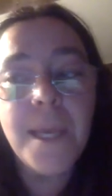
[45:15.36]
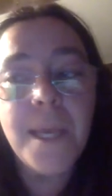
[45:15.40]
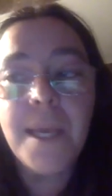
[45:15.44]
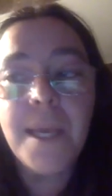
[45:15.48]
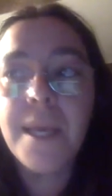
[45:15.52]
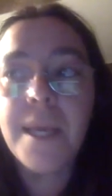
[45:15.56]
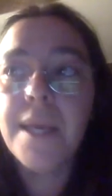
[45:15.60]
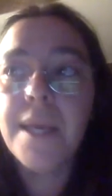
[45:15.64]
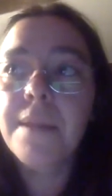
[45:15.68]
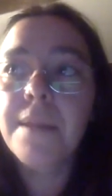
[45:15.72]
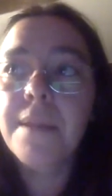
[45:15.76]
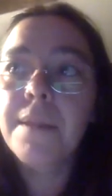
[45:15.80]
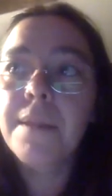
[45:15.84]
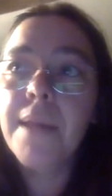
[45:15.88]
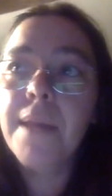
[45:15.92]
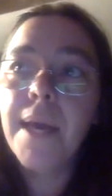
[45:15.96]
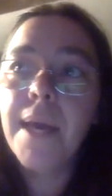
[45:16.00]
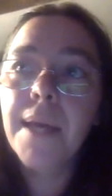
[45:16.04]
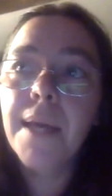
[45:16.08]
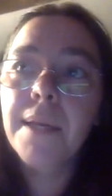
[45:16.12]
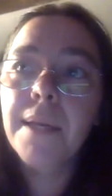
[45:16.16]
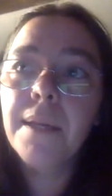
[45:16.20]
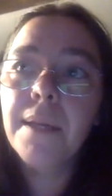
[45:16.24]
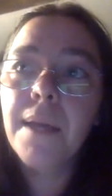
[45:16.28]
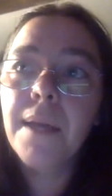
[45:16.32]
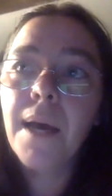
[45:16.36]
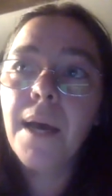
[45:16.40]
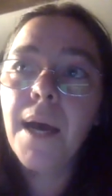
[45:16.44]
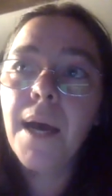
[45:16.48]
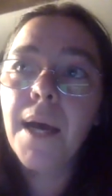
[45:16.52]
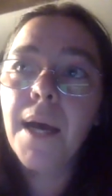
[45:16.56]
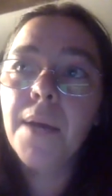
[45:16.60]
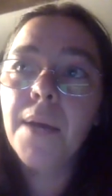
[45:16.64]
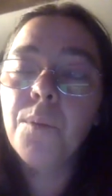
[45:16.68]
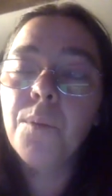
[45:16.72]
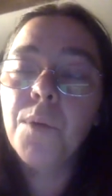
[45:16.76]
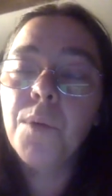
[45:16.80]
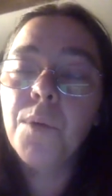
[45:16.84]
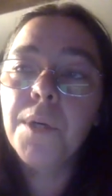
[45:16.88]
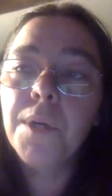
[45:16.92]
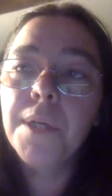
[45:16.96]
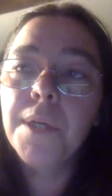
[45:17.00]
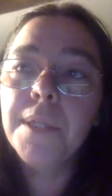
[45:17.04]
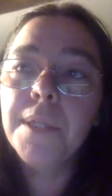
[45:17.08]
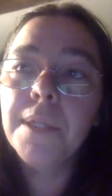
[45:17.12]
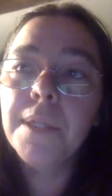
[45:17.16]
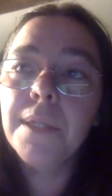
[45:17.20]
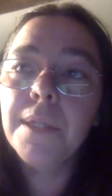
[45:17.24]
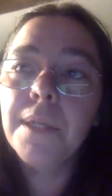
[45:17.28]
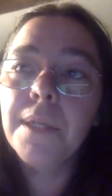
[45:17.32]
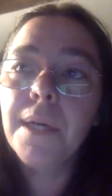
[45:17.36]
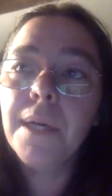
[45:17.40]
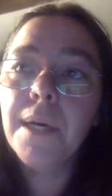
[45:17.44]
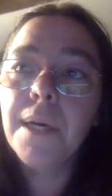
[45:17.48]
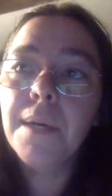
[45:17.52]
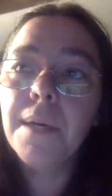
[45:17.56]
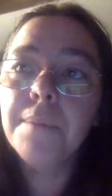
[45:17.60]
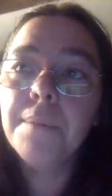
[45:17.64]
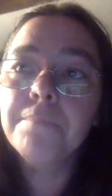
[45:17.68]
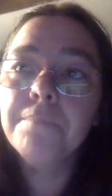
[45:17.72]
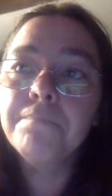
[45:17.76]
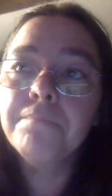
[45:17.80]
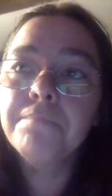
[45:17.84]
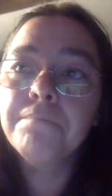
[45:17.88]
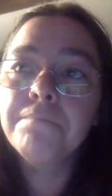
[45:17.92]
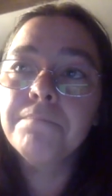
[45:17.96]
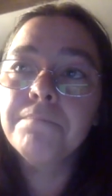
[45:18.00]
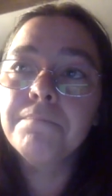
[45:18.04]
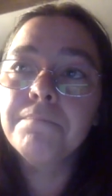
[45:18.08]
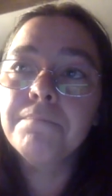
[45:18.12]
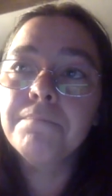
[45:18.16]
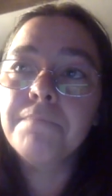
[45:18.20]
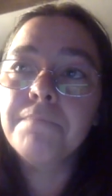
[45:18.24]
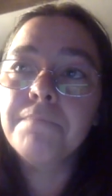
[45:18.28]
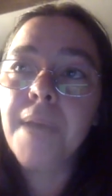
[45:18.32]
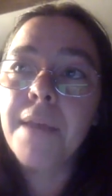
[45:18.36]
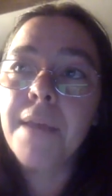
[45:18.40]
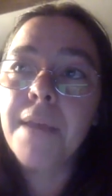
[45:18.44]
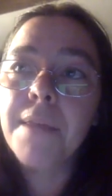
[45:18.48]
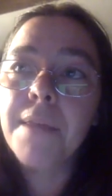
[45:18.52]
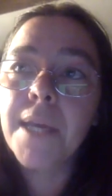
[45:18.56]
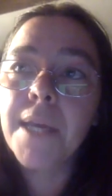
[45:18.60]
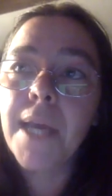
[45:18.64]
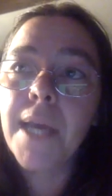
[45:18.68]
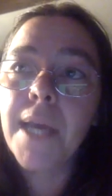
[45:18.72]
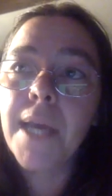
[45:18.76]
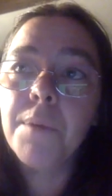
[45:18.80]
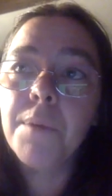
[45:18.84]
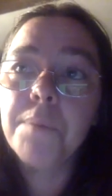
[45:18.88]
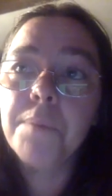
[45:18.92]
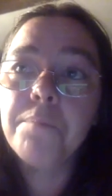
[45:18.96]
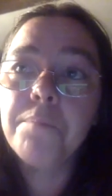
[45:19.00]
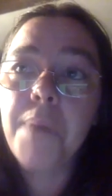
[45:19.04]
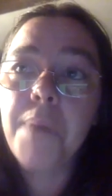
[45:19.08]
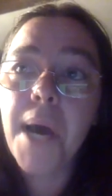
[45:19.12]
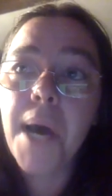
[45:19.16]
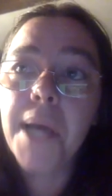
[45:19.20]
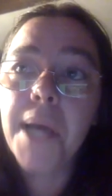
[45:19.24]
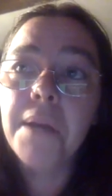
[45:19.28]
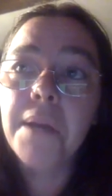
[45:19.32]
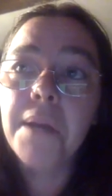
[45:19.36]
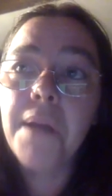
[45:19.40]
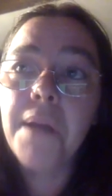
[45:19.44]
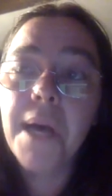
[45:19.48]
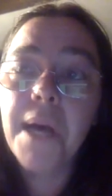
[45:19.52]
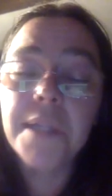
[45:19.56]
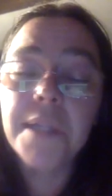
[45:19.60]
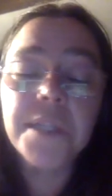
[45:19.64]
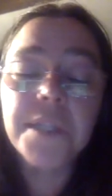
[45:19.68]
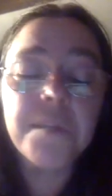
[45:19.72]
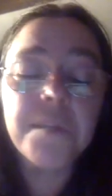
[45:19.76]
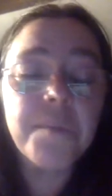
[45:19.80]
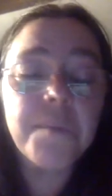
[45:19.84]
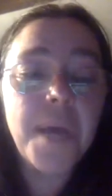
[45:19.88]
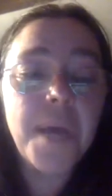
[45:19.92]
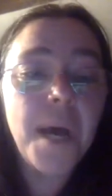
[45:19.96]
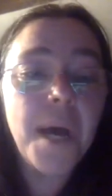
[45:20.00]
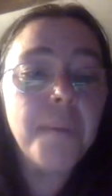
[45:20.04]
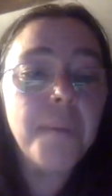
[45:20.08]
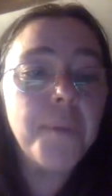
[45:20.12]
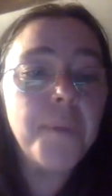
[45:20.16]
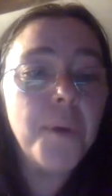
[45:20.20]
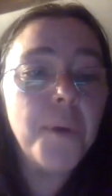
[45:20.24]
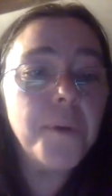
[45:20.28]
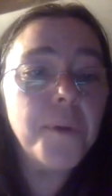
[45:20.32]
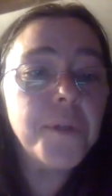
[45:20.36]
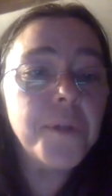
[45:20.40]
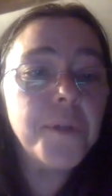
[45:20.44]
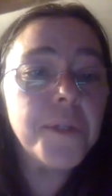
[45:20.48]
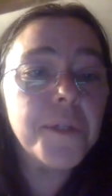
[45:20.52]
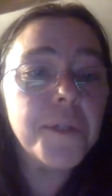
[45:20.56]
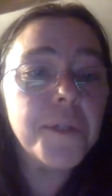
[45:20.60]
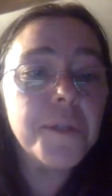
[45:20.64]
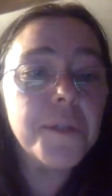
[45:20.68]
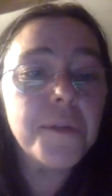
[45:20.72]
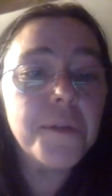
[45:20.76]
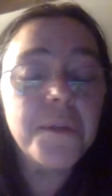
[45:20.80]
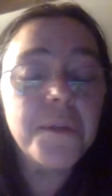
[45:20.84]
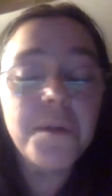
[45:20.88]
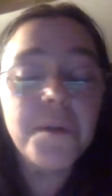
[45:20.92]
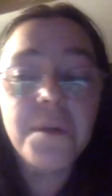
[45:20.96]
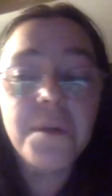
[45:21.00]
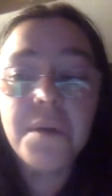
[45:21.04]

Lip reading: And then I would, I think I would pile on some compost.